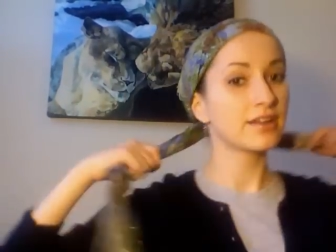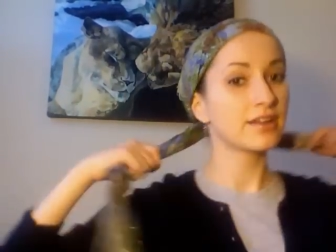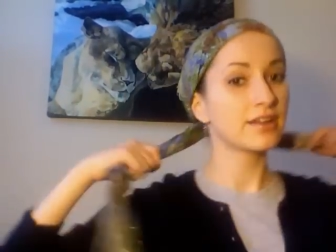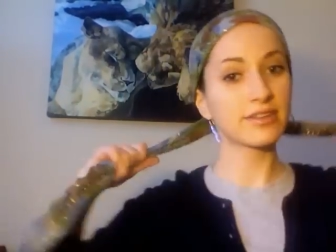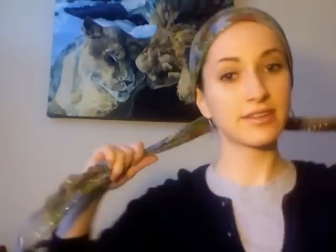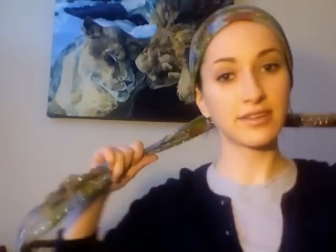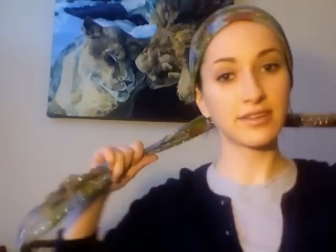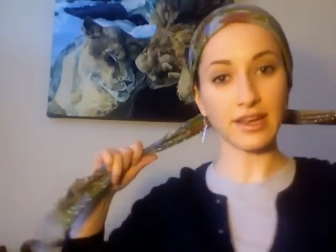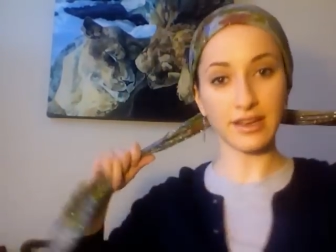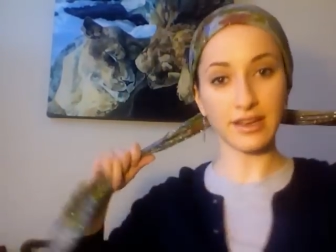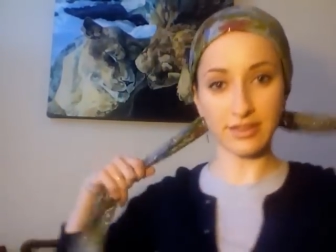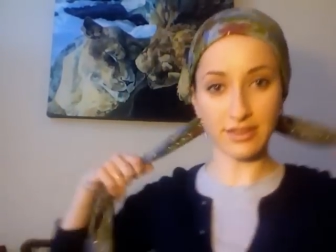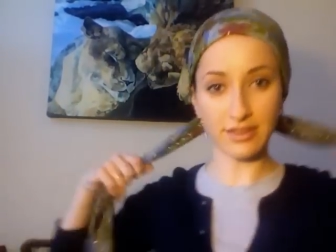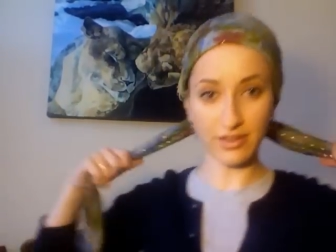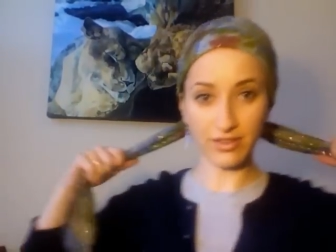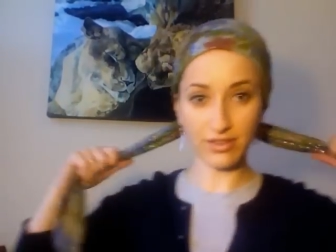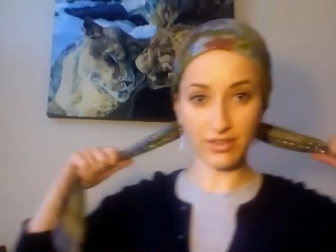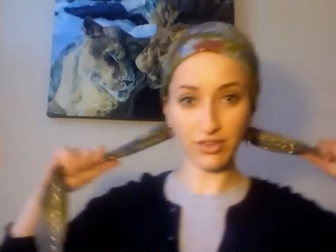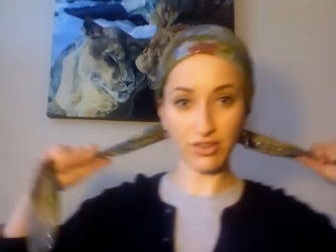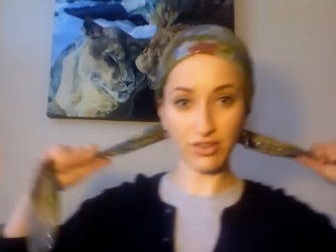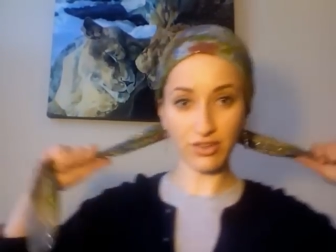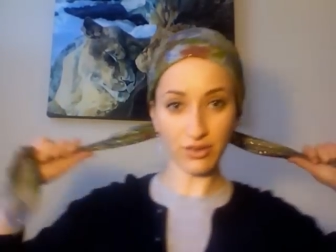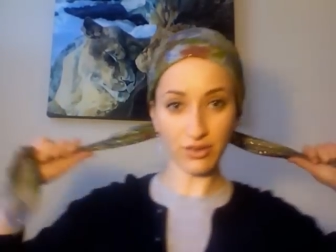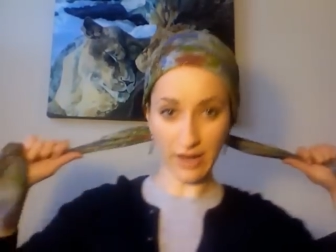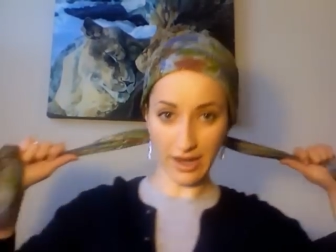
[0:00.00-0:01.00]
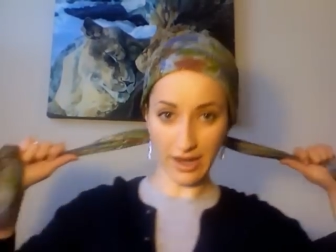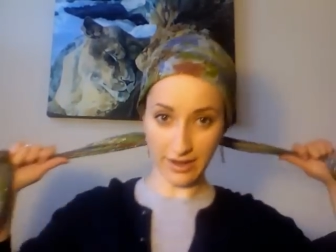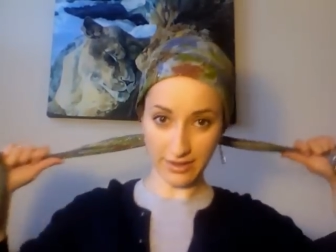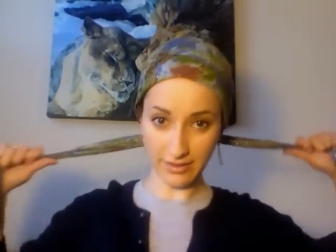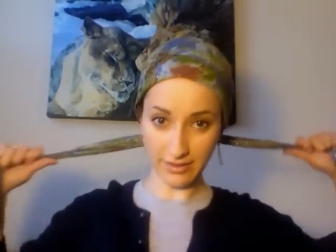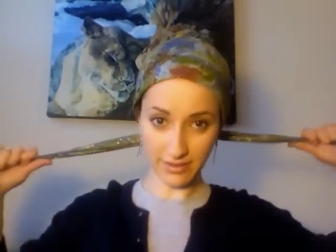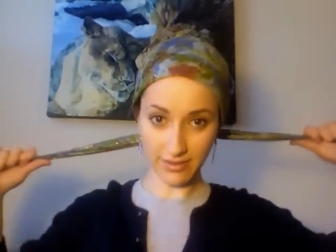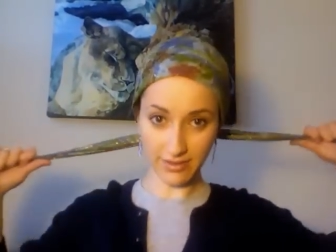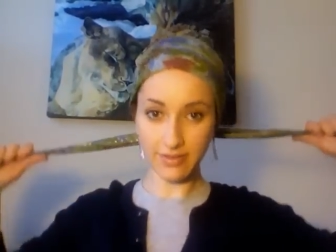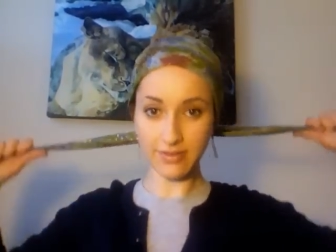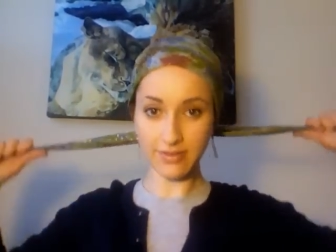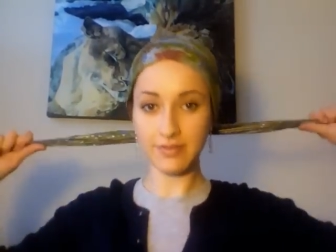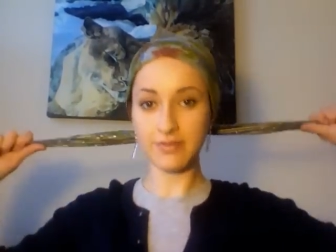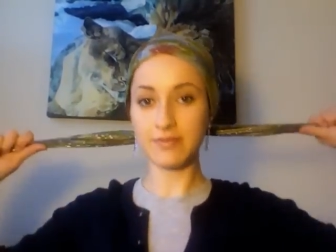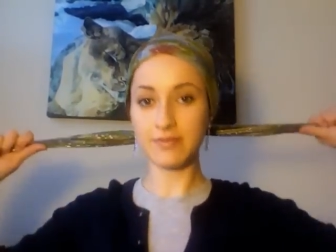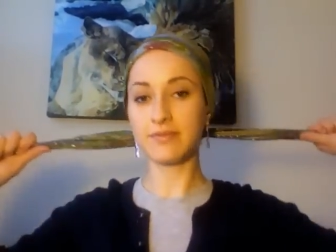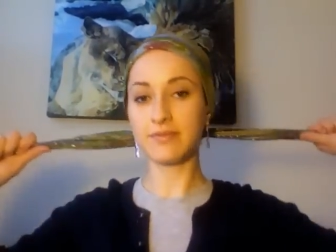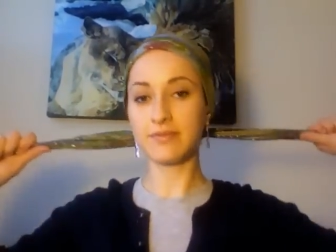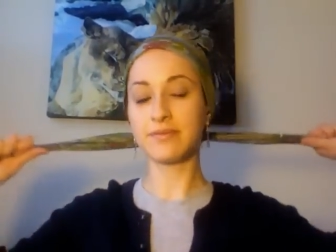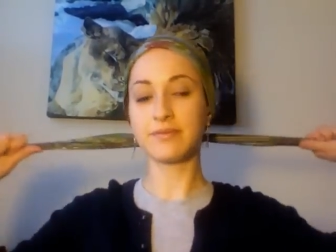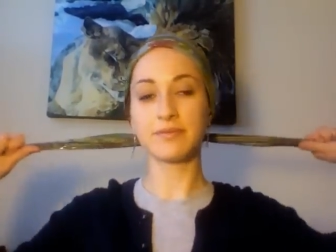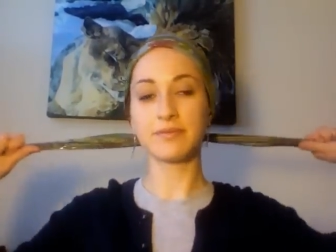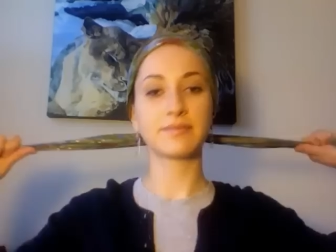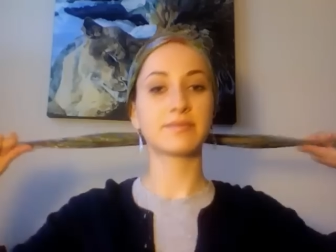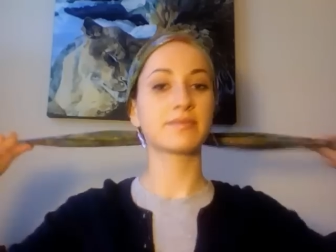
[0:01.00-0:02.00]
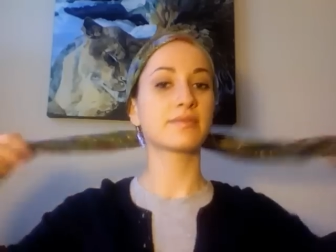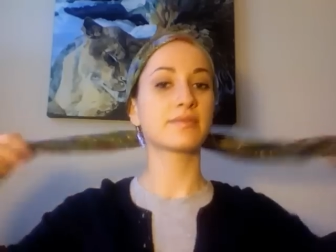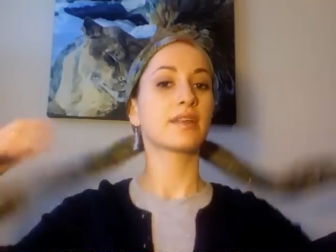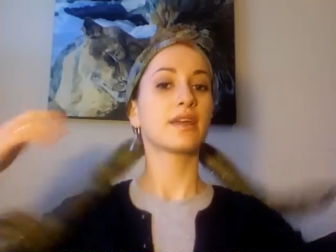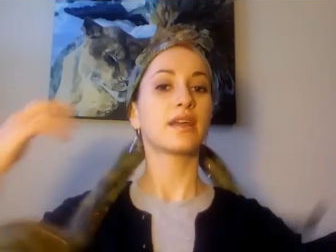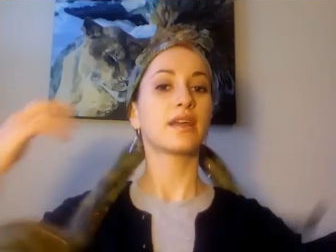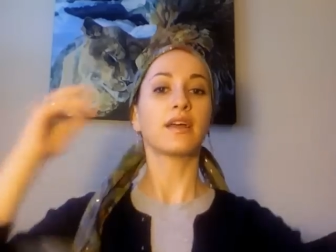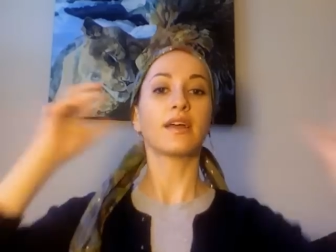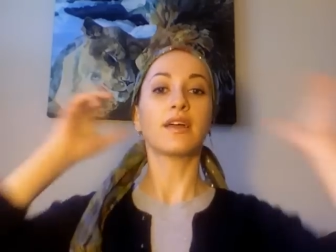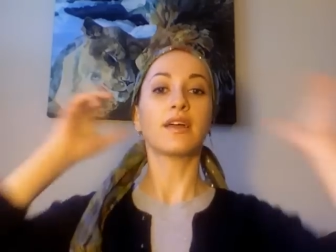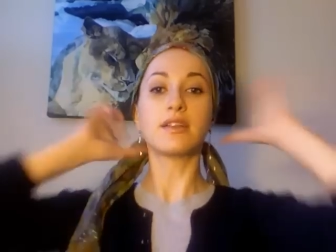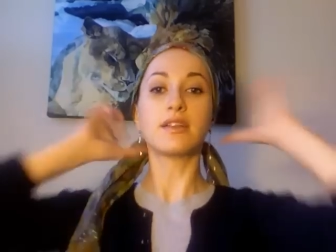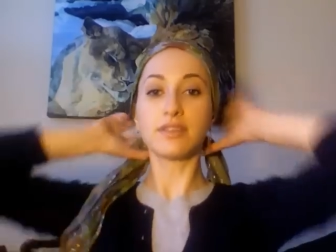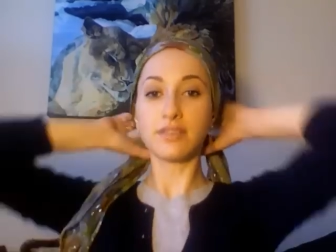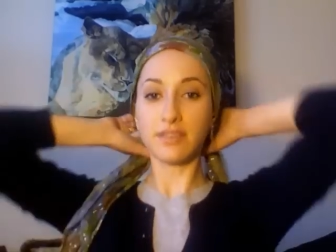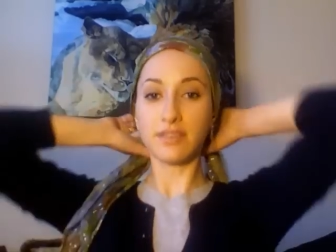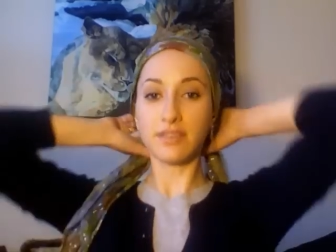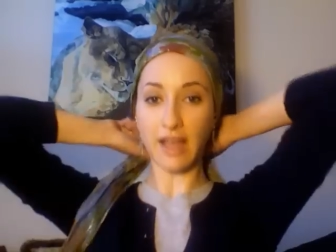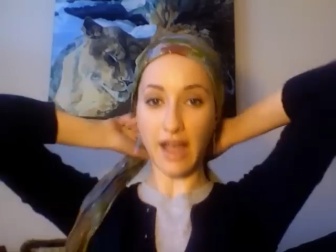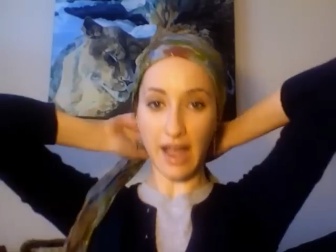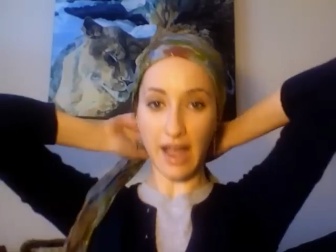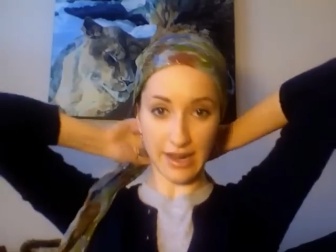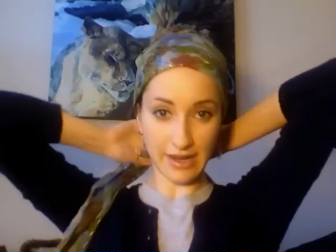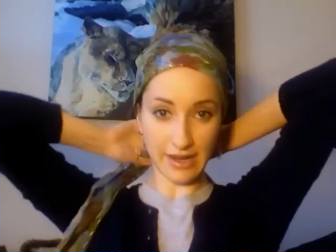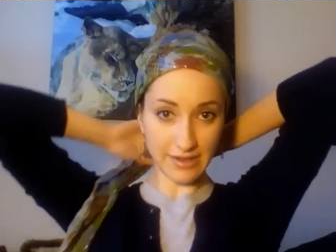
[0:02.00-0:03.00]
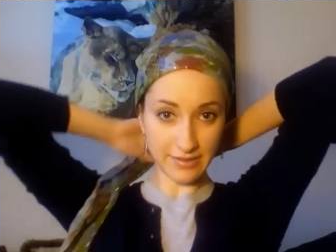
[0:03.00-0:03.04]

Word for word: take these two ends, tie